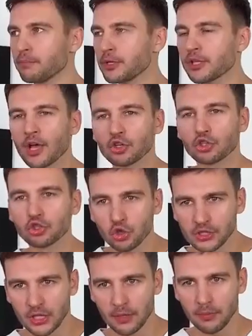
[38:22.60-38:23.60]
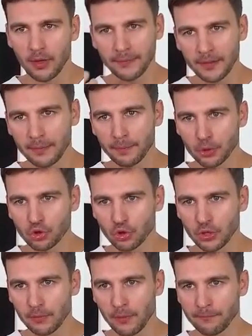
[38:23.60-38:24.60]
can also
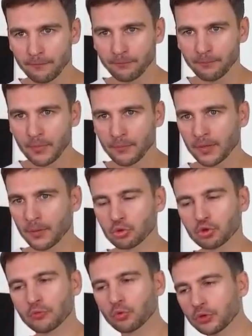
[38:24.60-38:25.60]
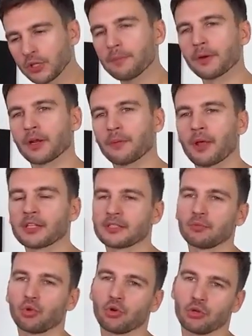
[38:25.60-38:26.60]
be rigid and tense, because many
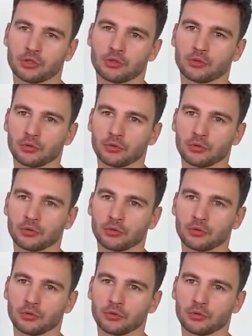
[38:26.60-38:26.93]
structures are